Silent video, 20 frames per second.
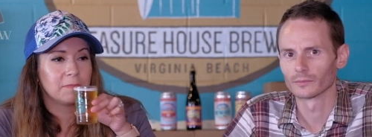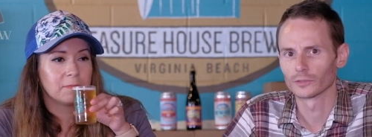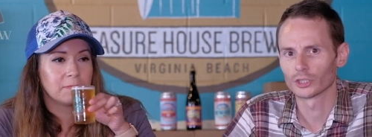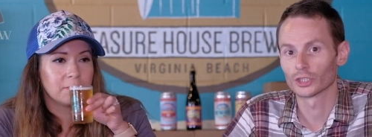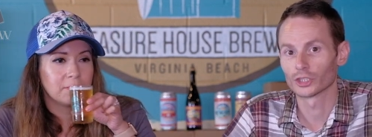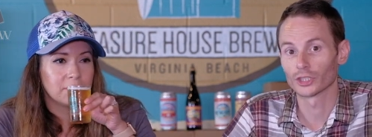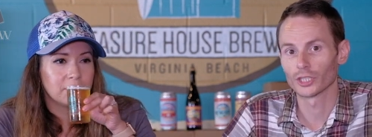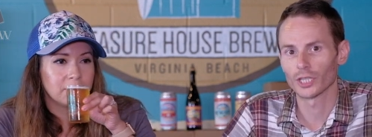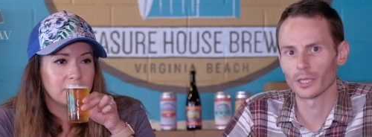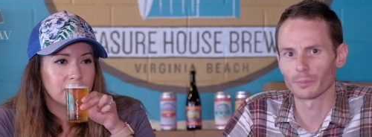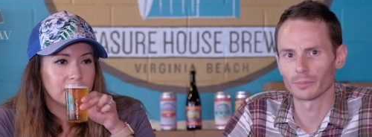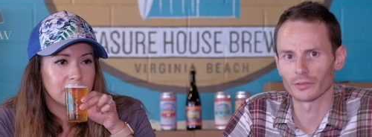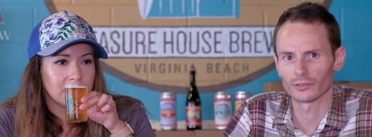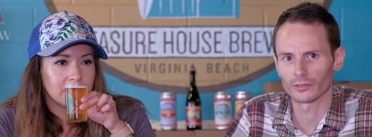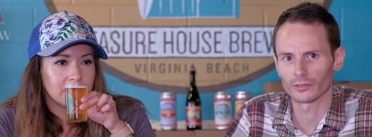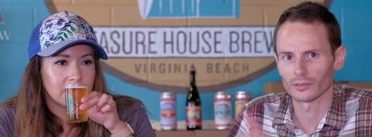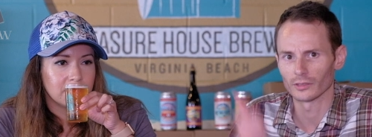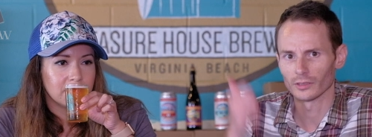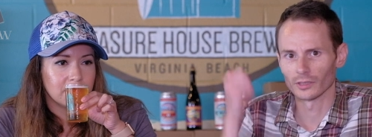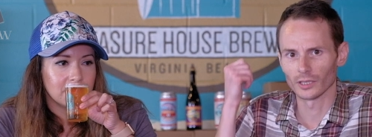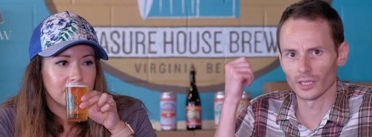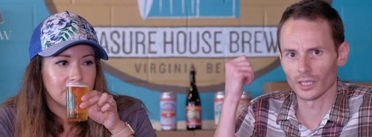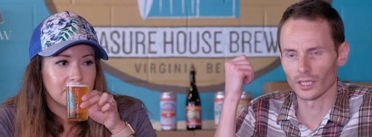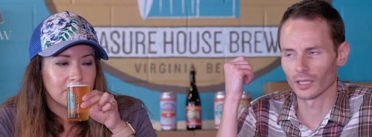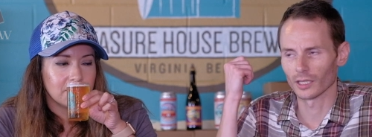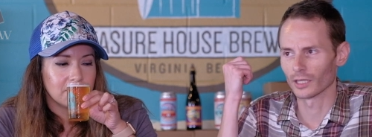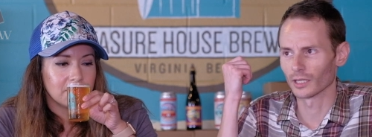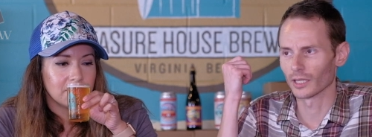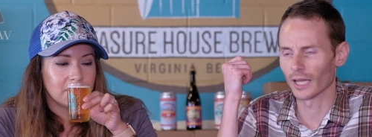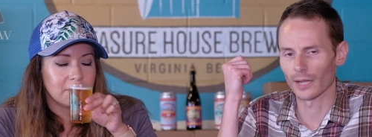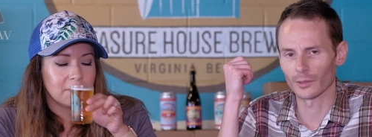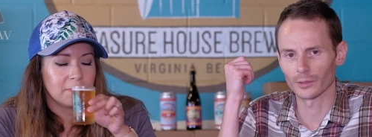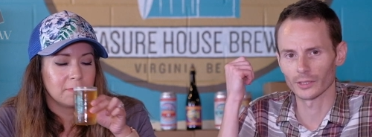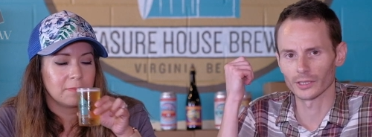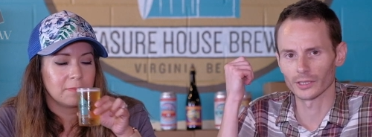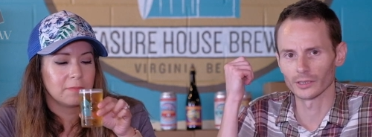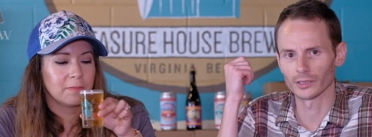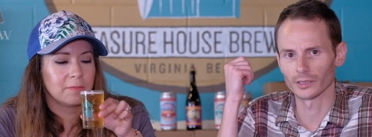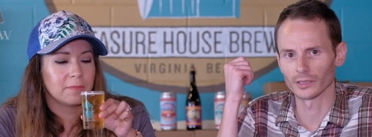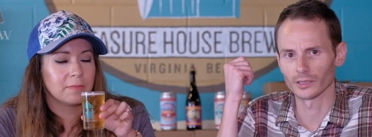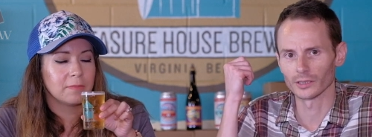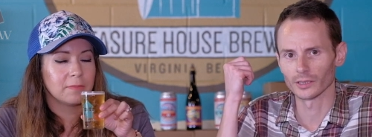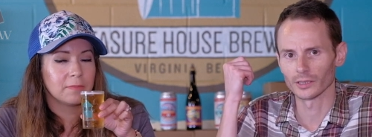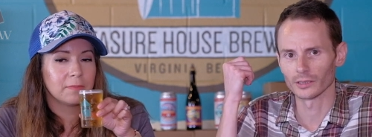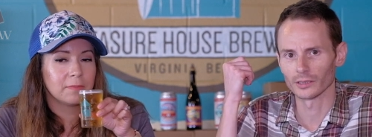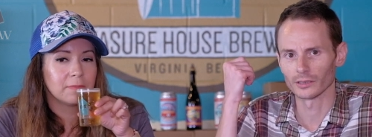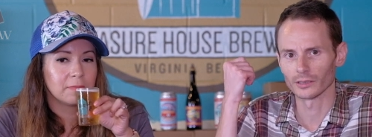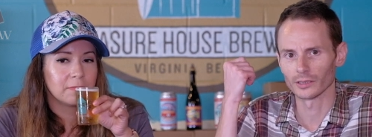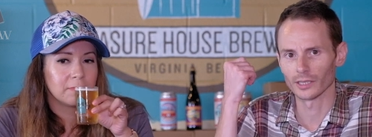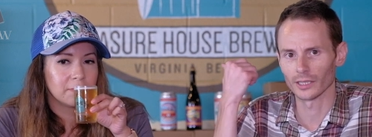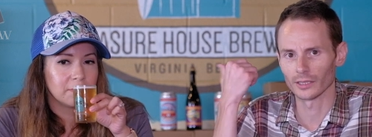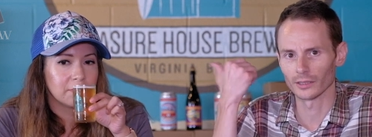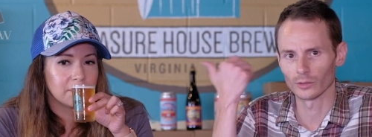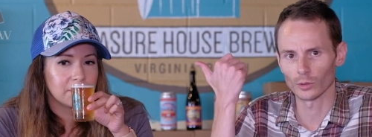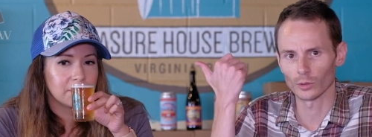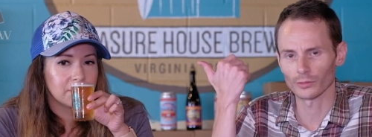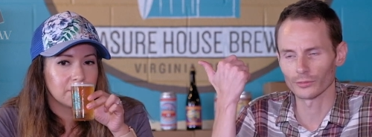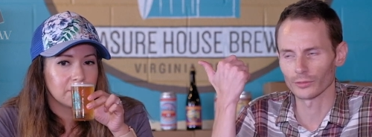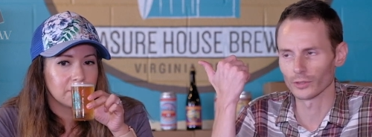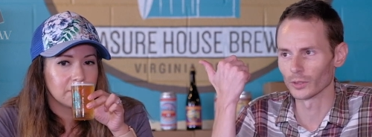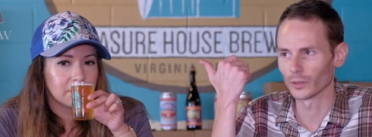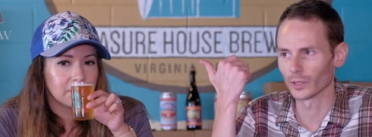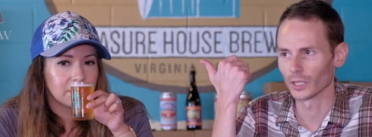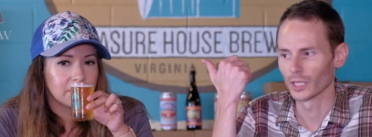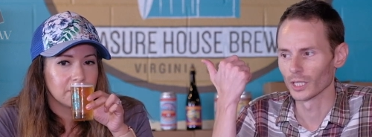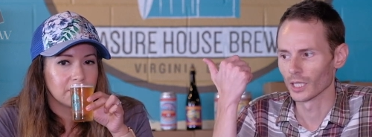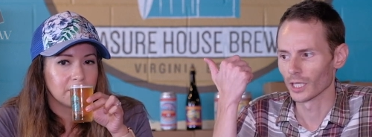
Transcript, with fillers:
Speaker 1: ships uh, out here at Norfolk,